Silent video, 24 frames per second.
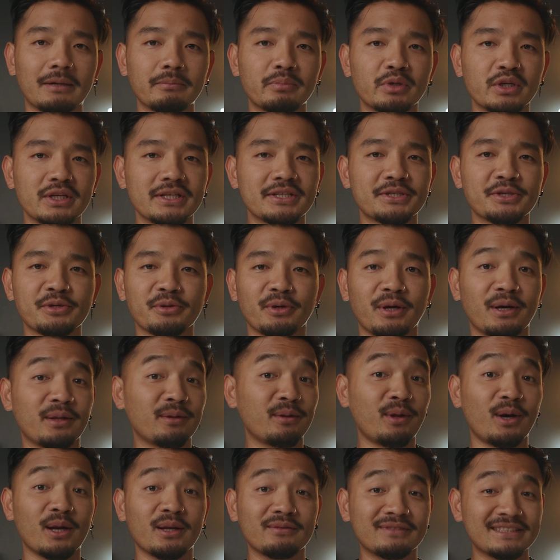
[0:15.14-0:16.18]
I'm pretty sure a
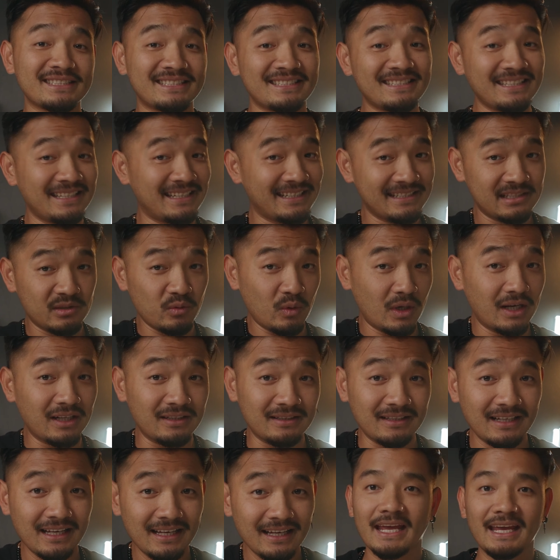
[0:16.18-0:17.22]
lot of us did as
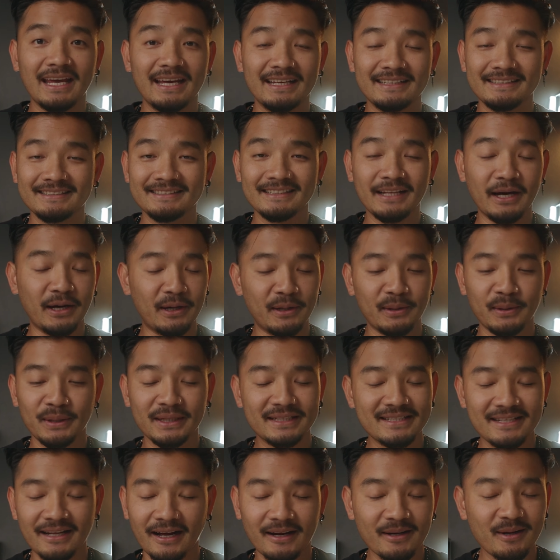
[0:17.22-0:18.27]
well. And no,
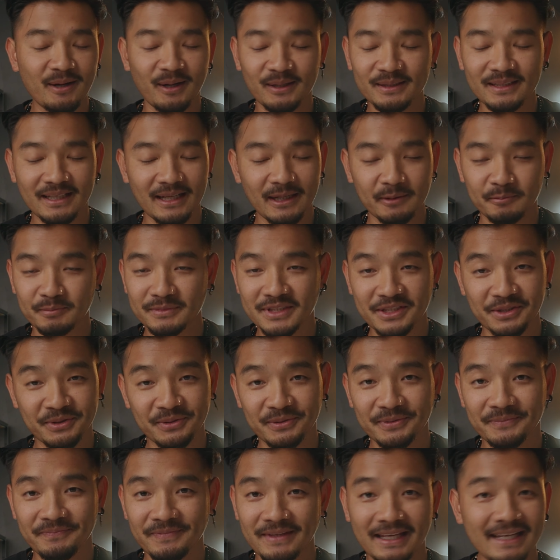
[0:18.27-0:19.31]
it's not called the
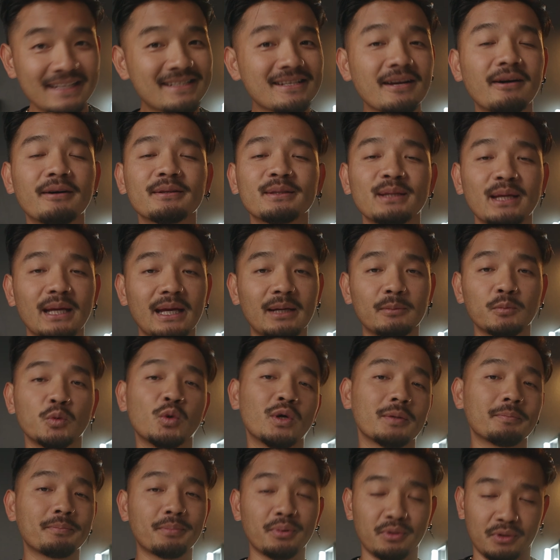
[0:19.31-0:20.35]
M2. It's called the
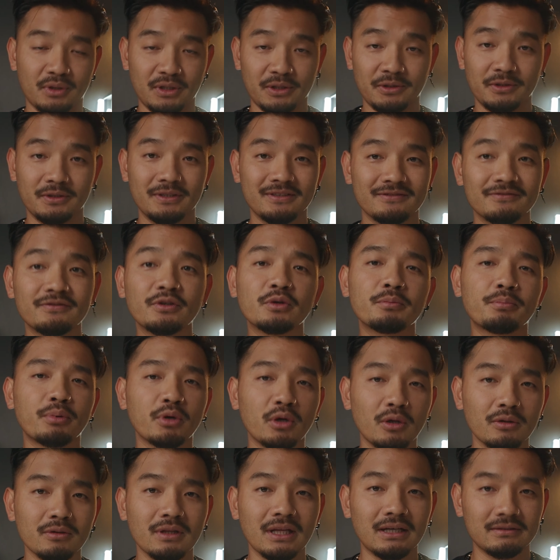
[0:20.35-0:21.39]
M1 Pro for
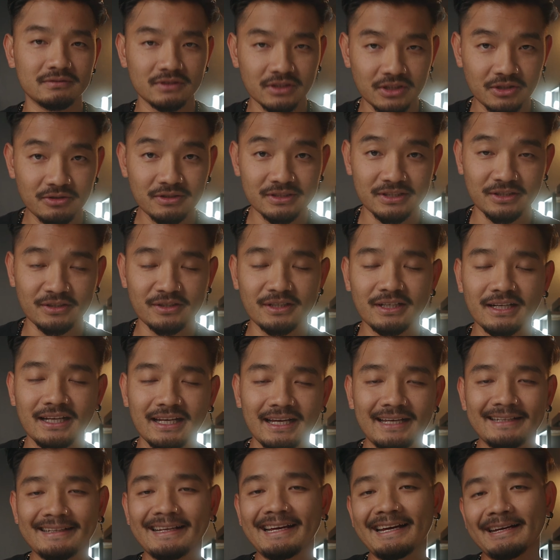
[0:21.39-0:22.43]
pro level user,
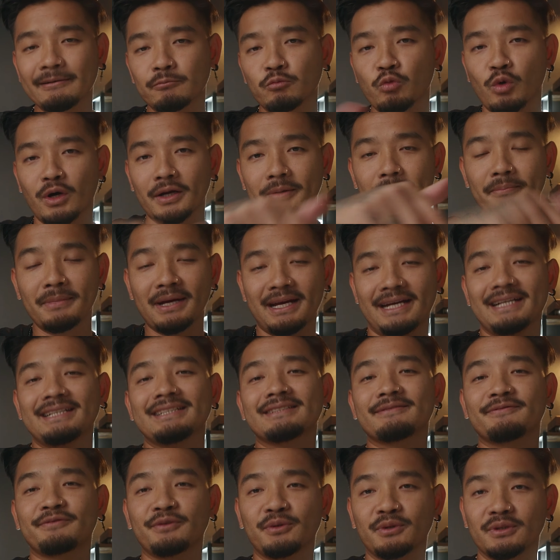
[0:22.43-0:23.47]
and the M1
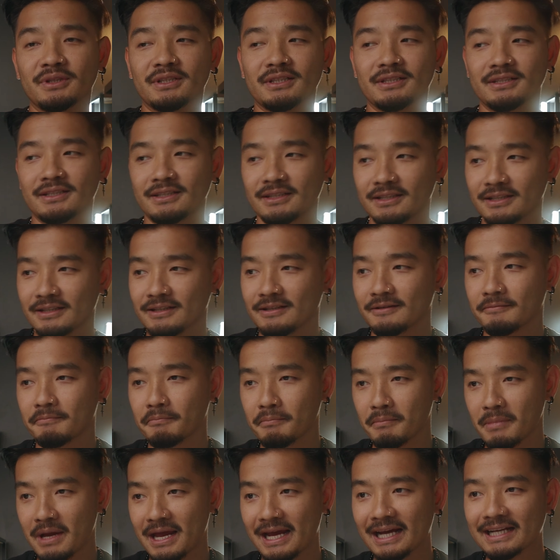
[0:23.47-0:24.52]
Max for
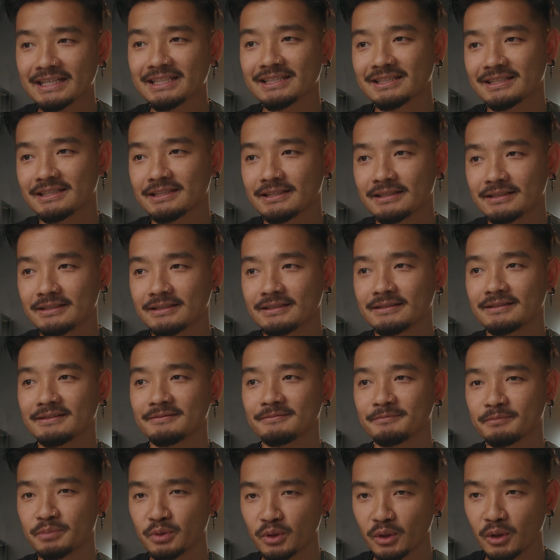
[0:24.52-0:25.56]
max
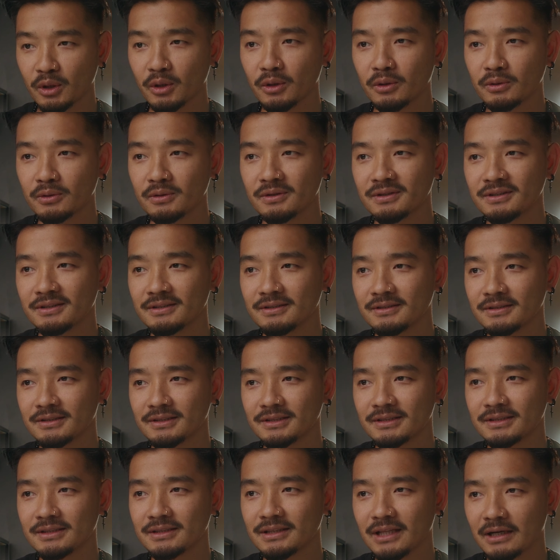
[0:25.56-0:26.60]
pro
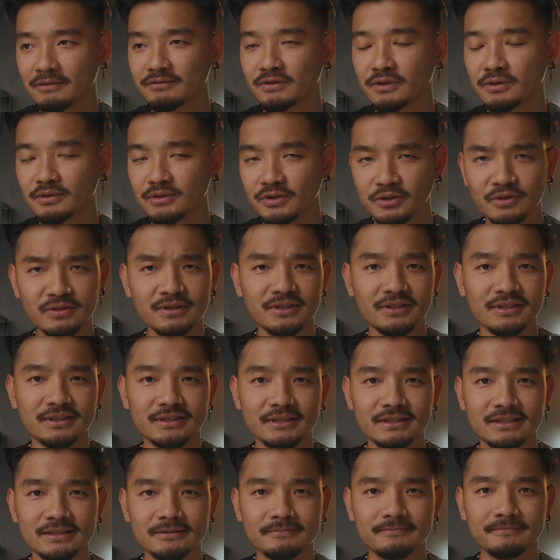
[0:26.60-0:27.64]
level
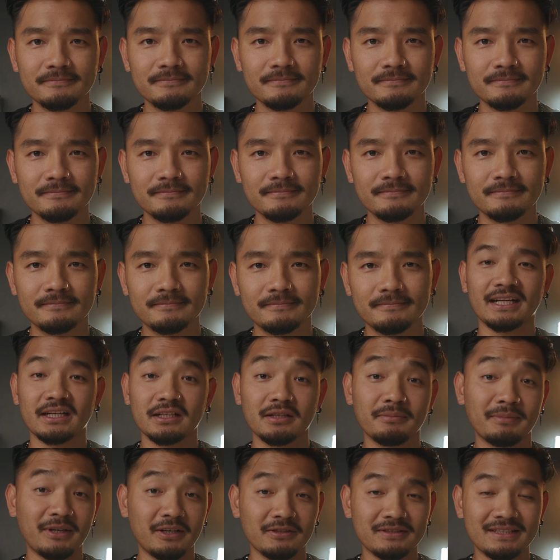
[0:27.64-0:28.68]
users. I'm super
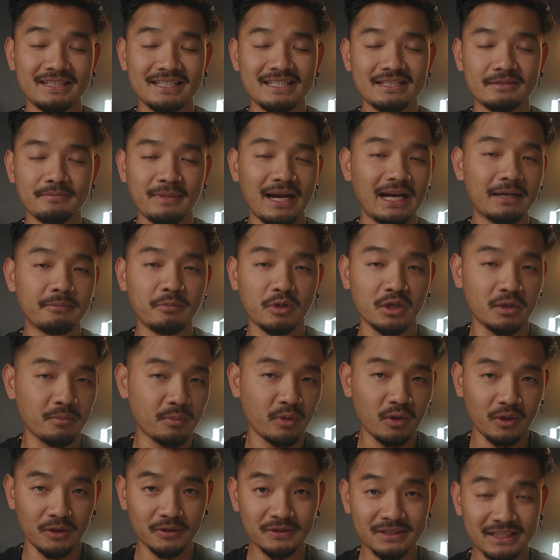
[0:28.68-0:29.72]
excited about these MacBook
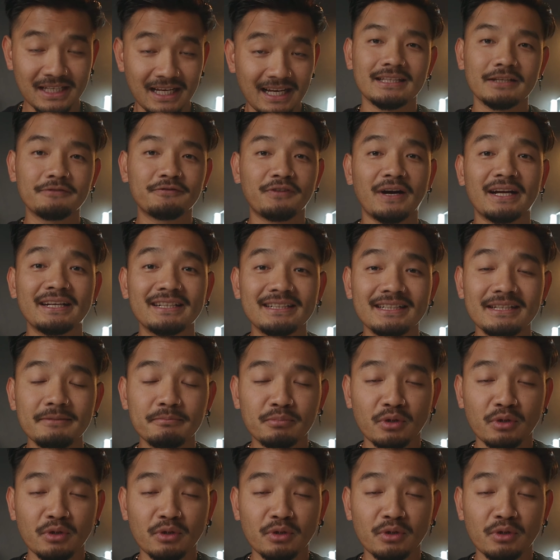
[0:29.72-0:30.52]
Pros. They finally